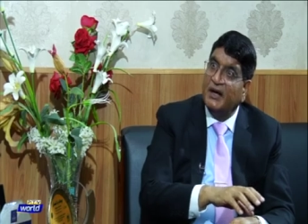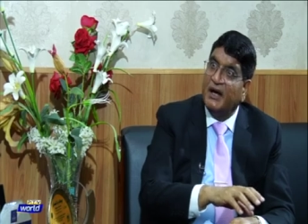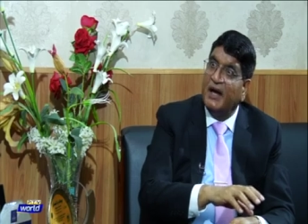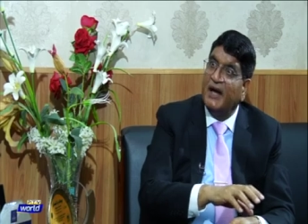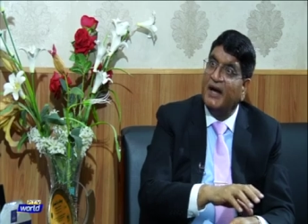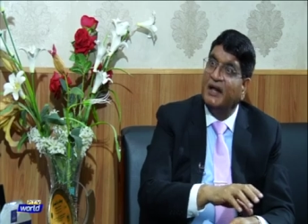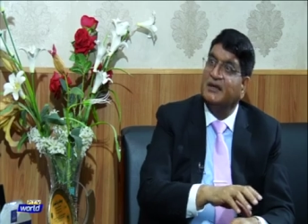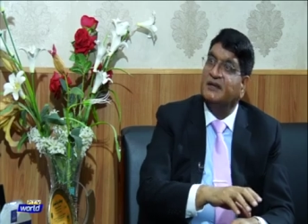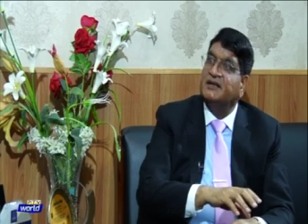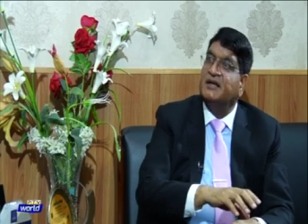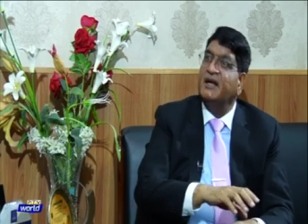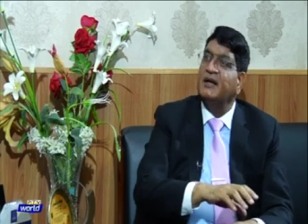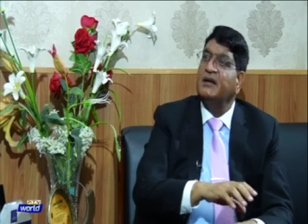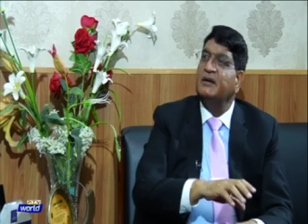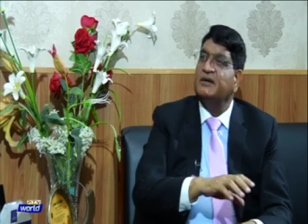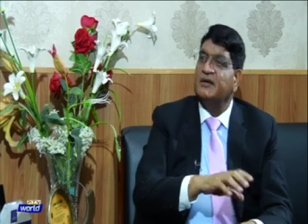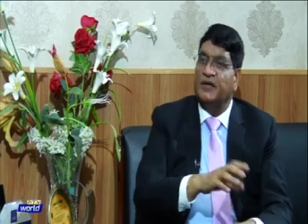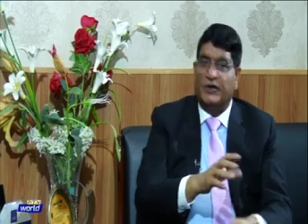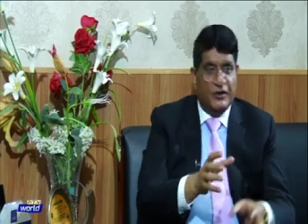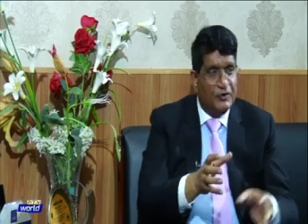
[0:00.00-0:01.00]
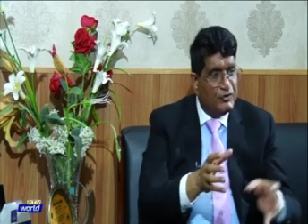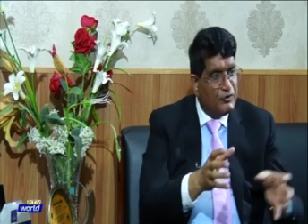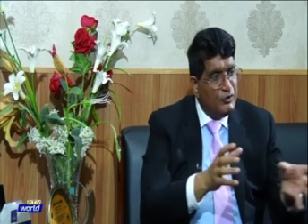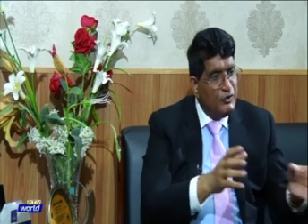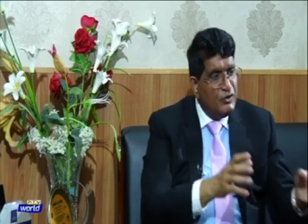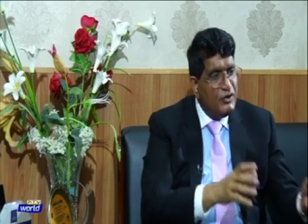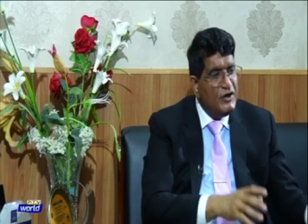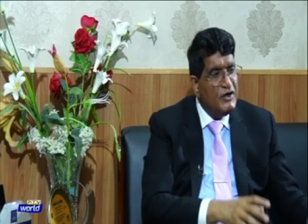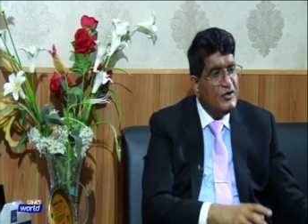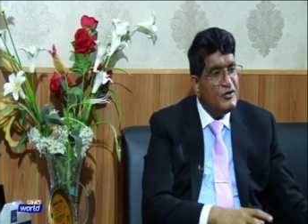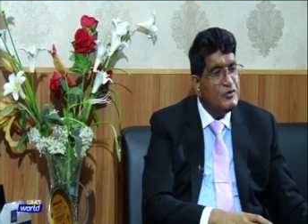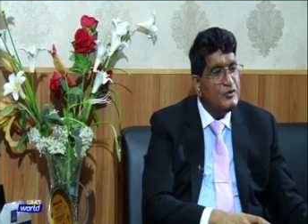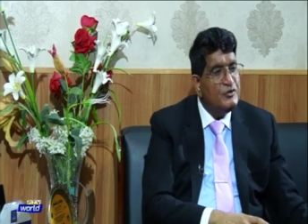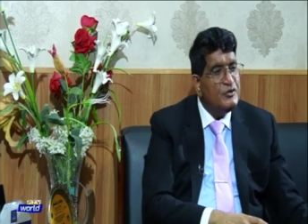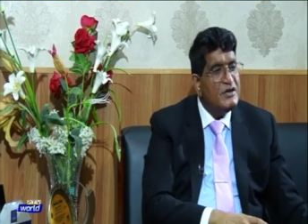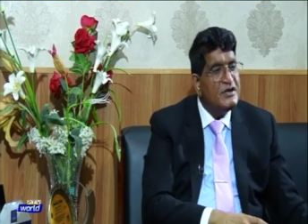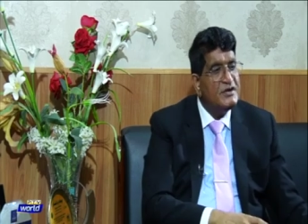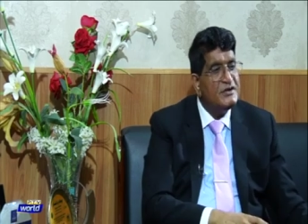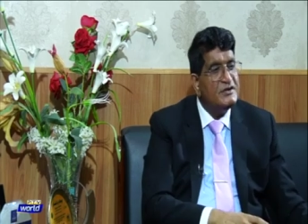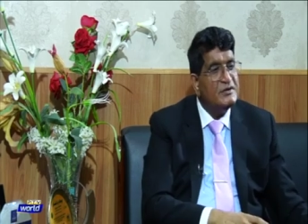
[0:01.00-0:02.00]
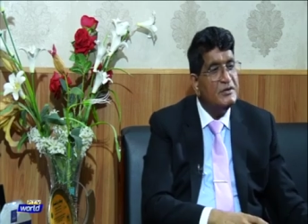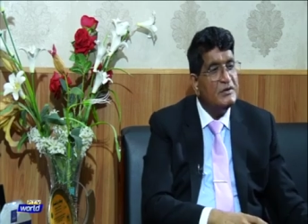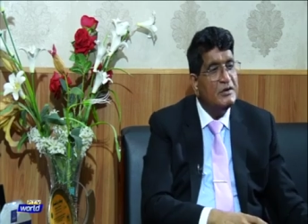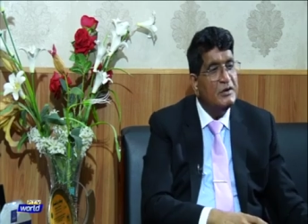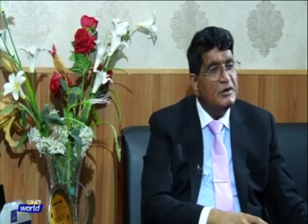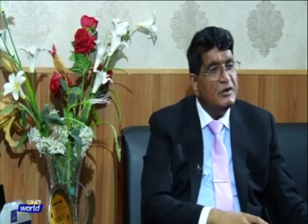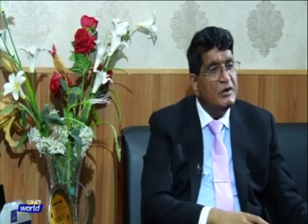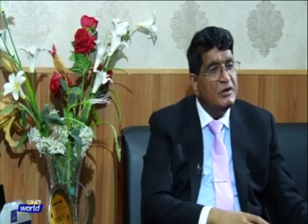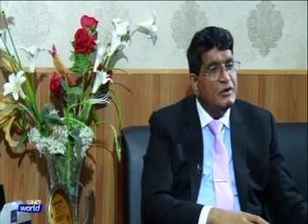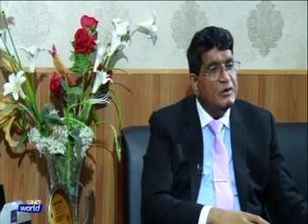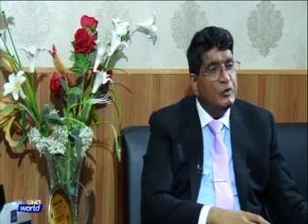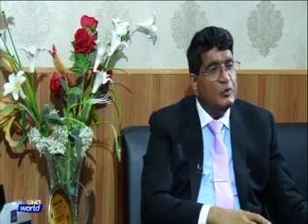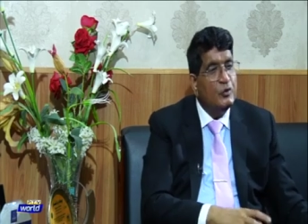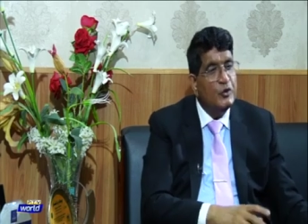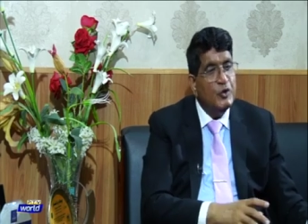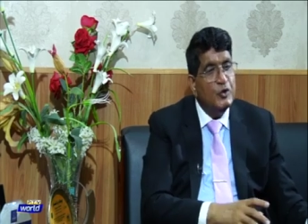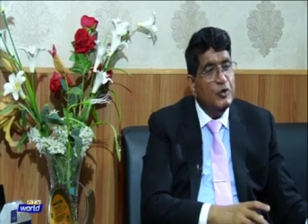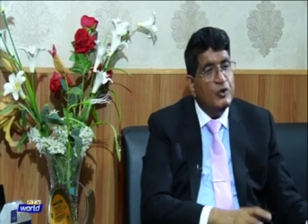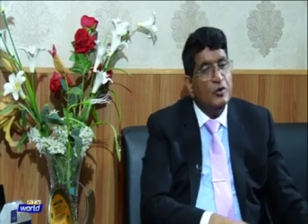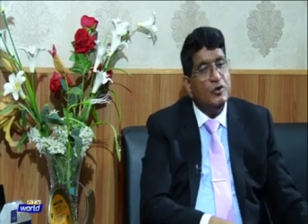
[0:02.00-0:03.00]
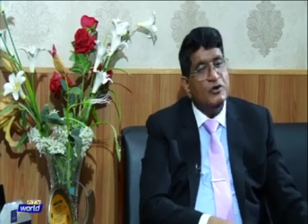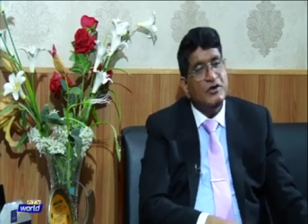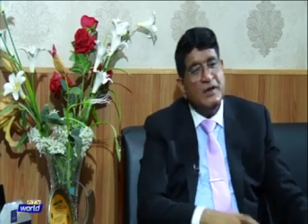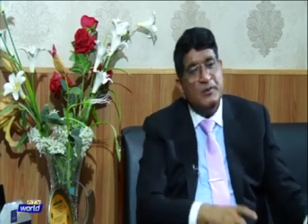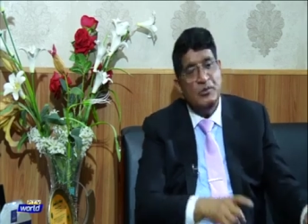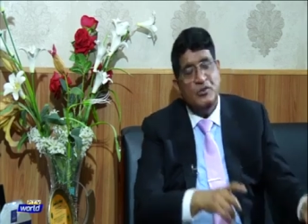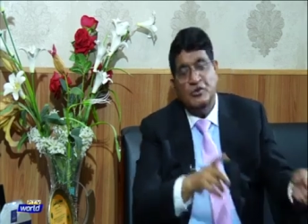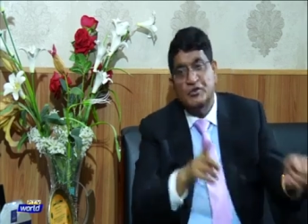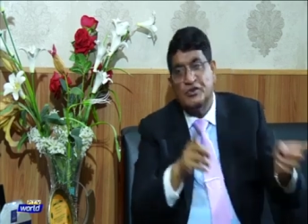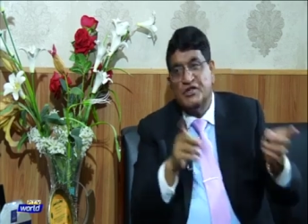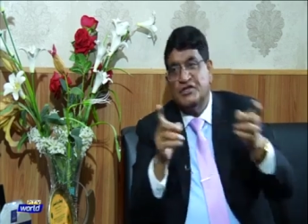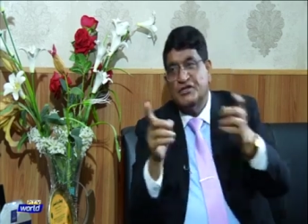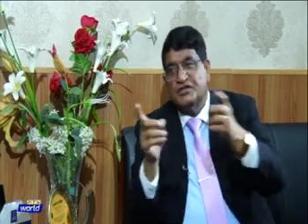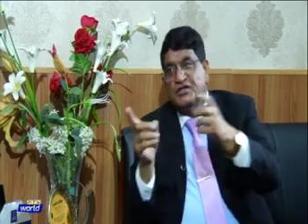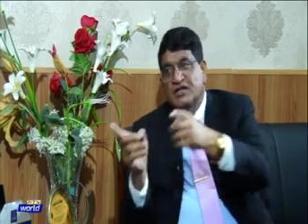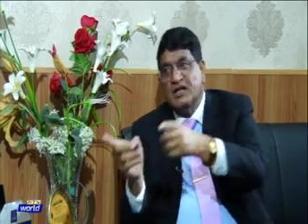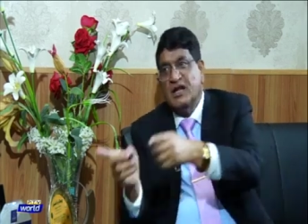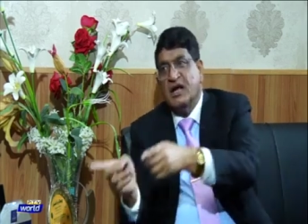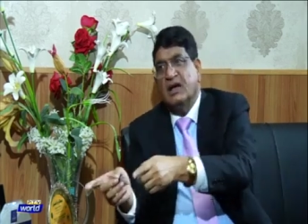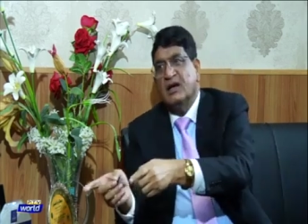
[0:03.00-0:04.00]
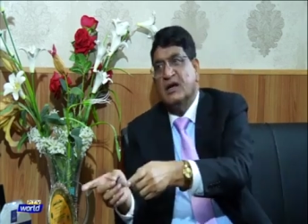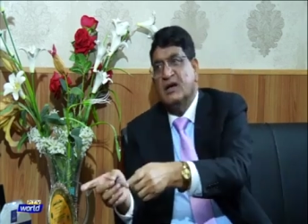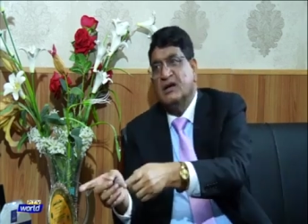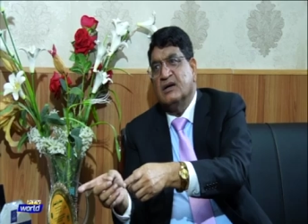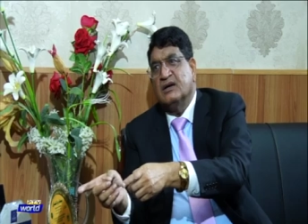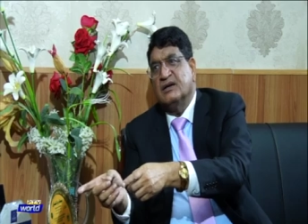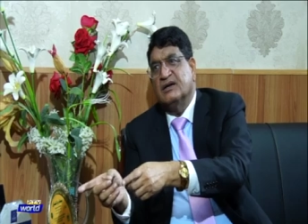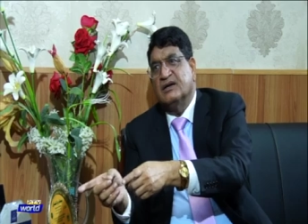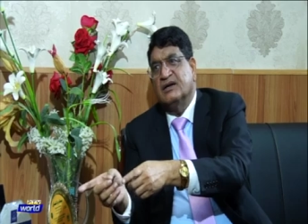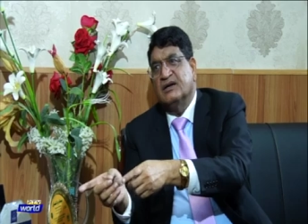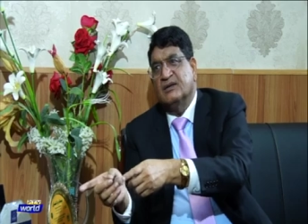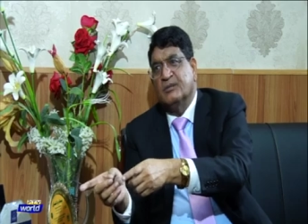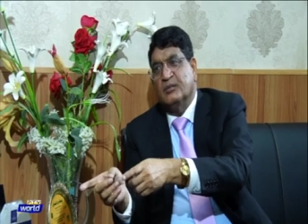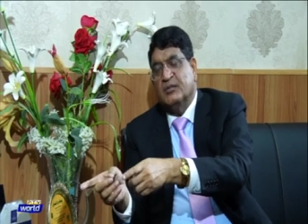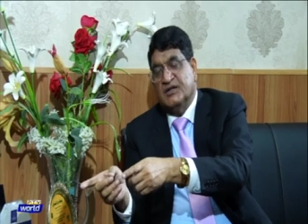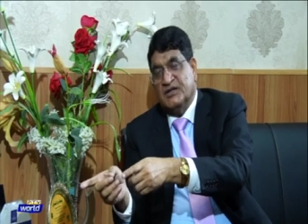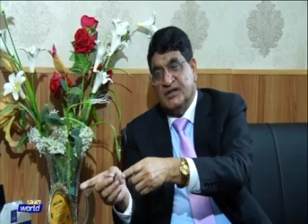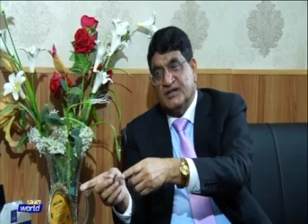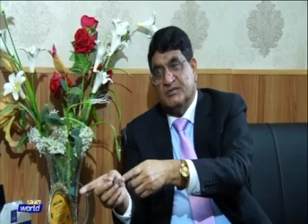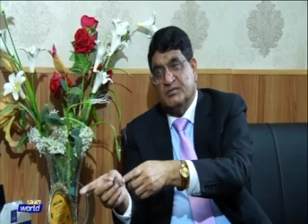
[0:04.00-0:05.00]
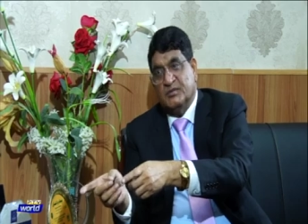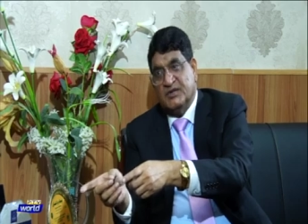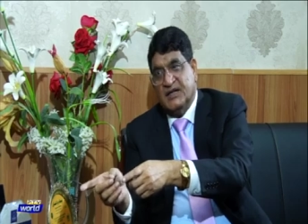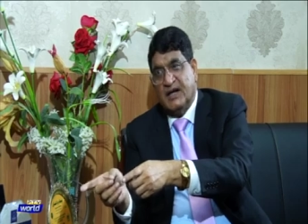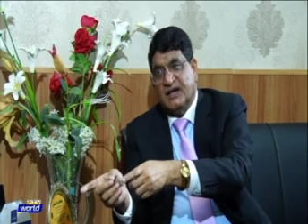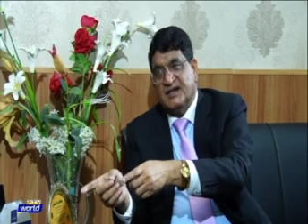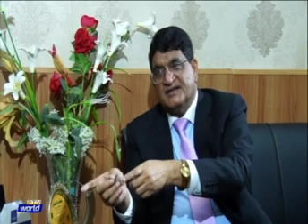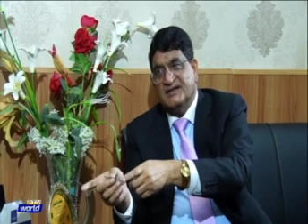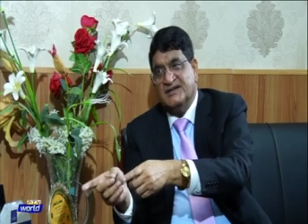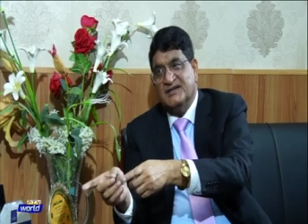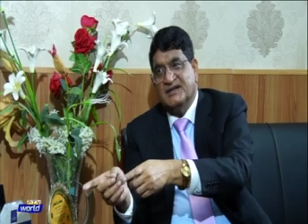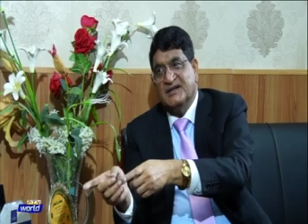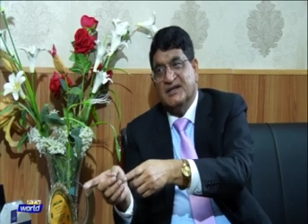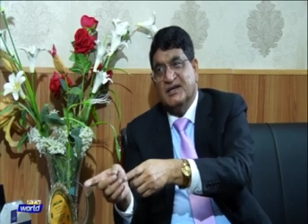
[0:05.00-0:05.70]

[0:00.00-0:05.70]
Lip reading: and then Sunni students, we took them to the Shia Madaris.